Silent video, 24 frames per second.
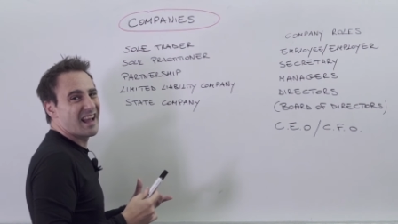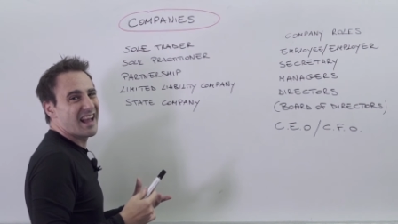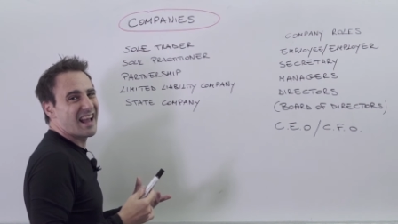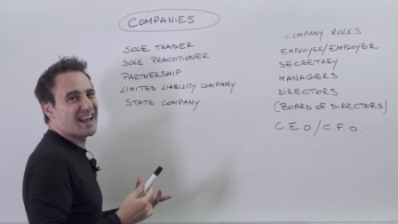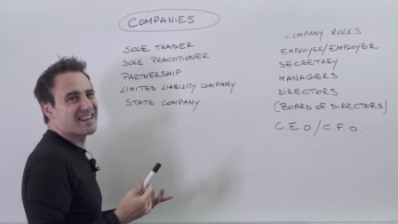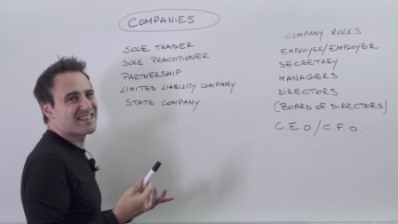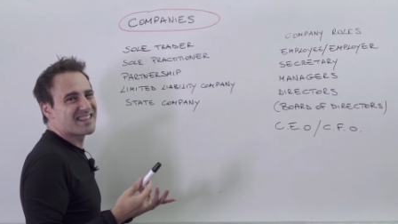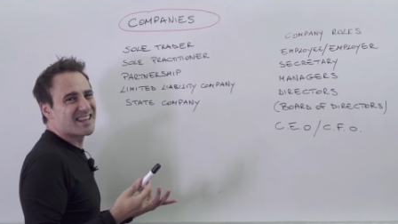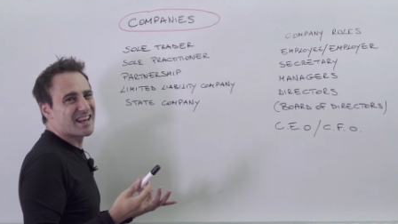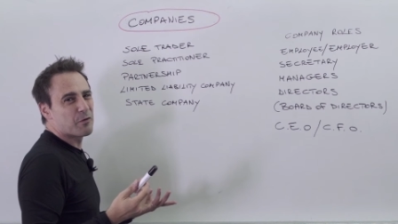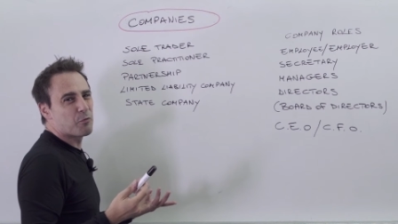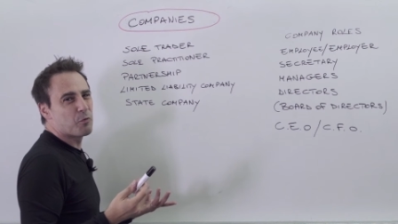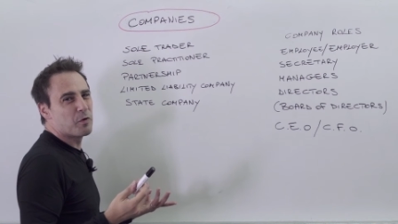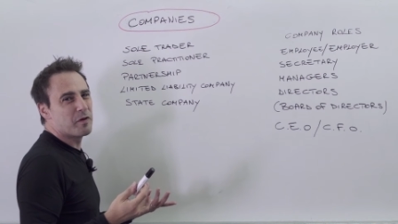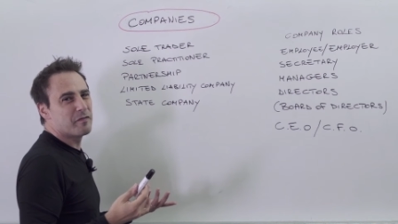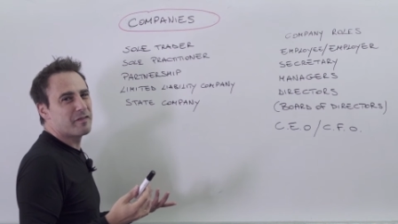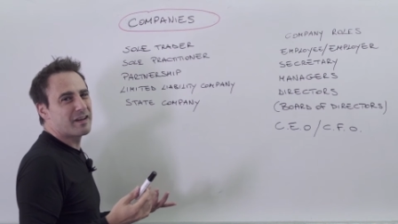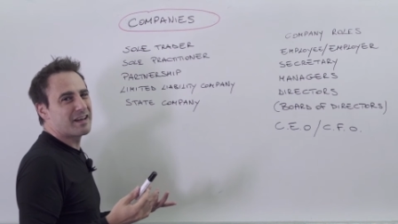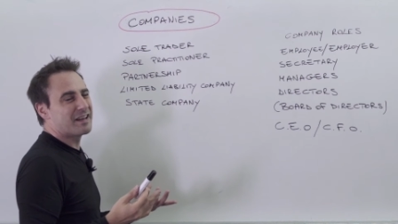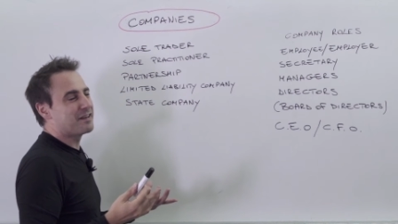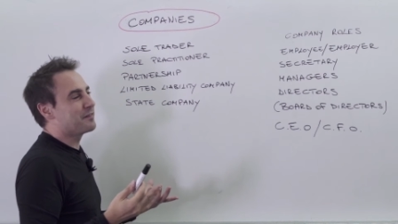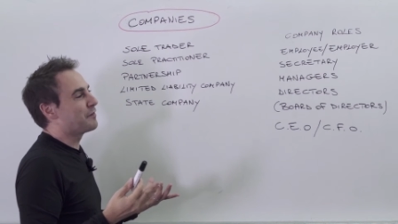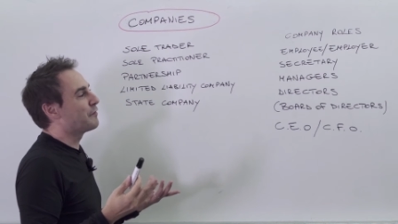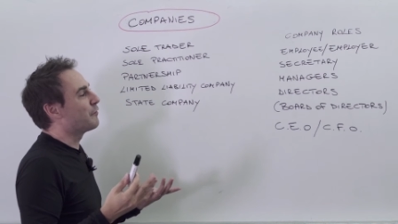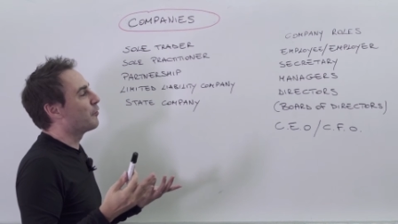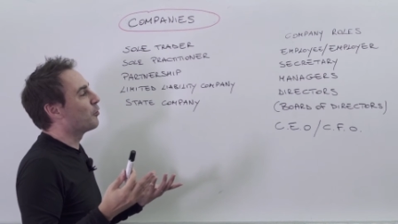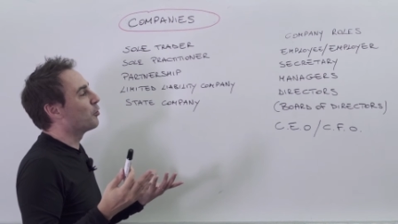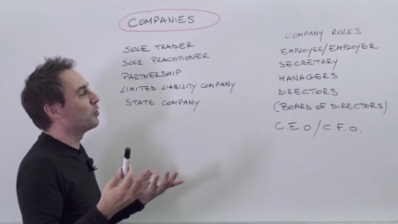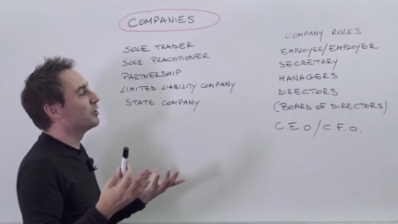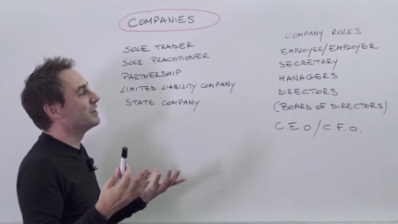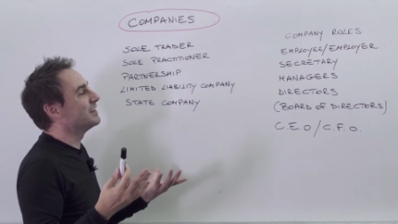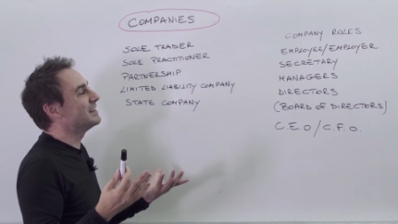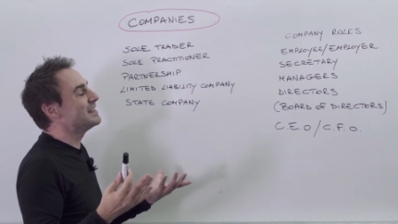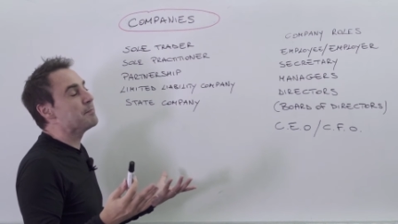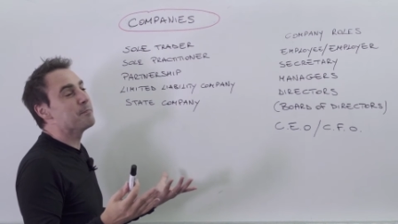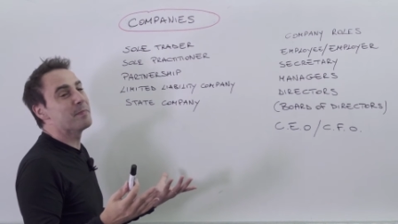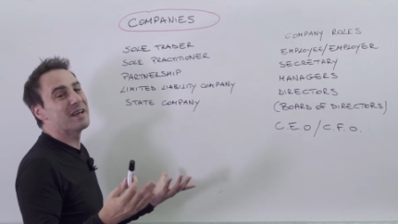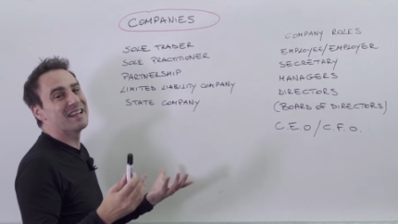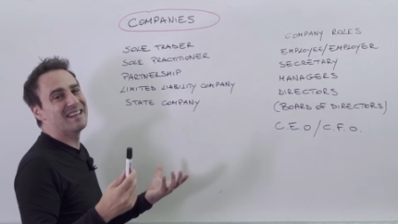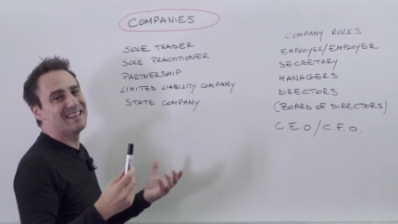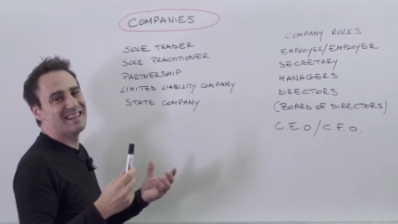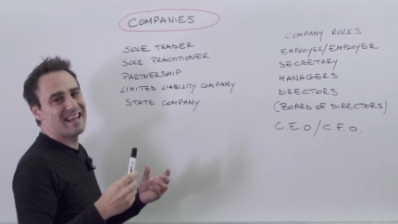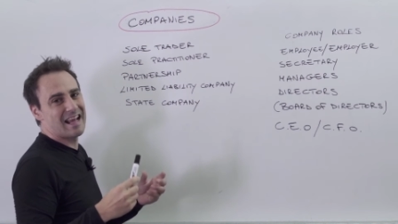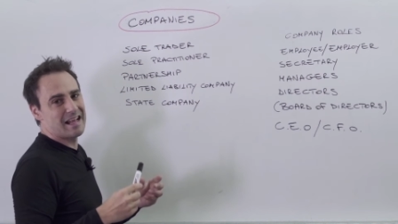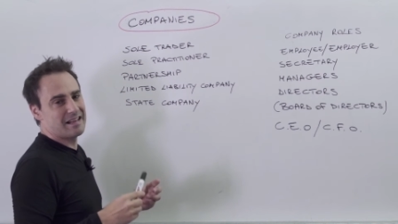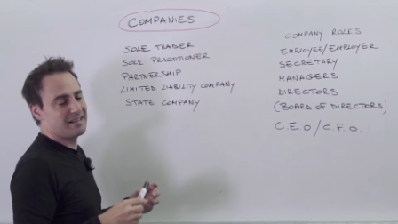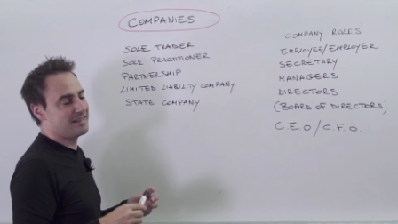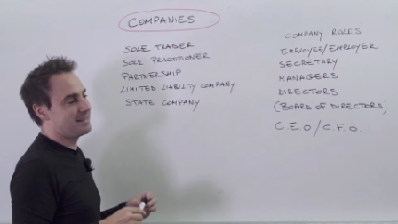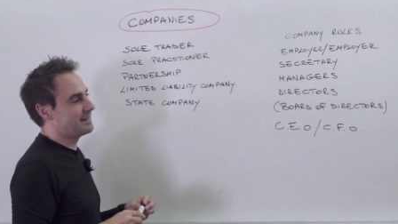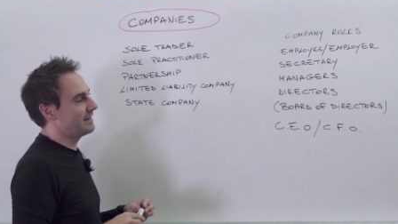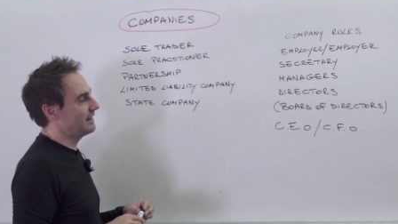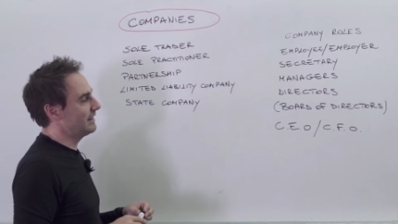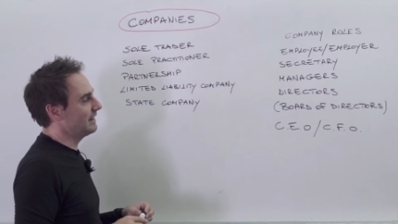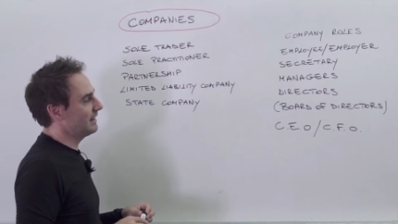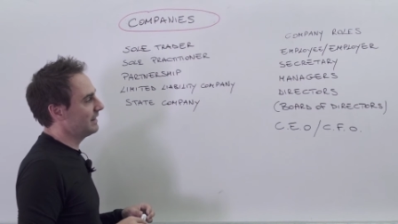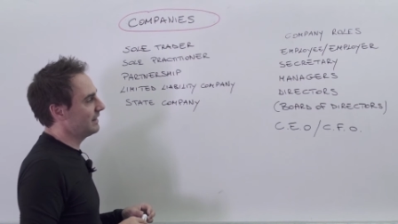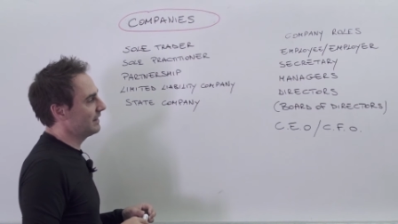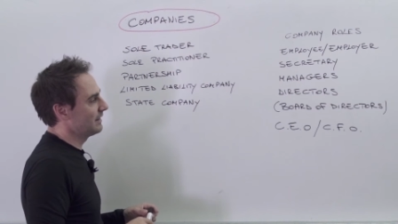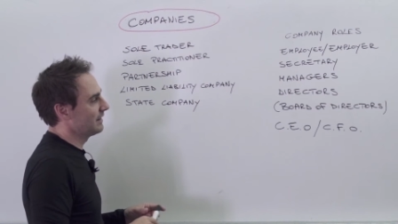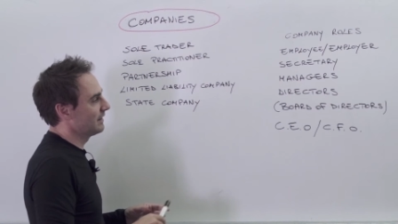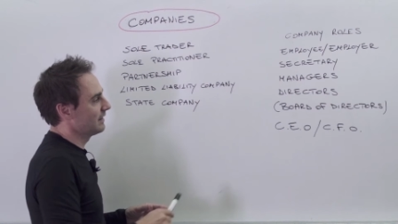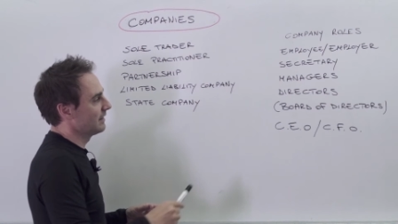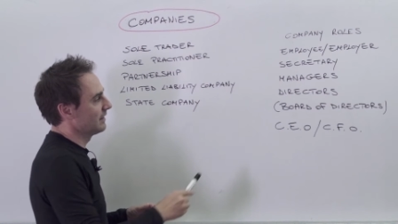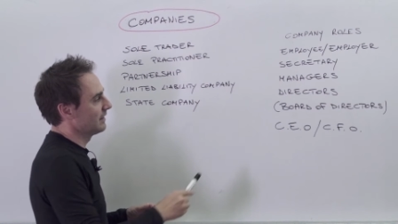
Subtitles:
as an equivalent for dipendente.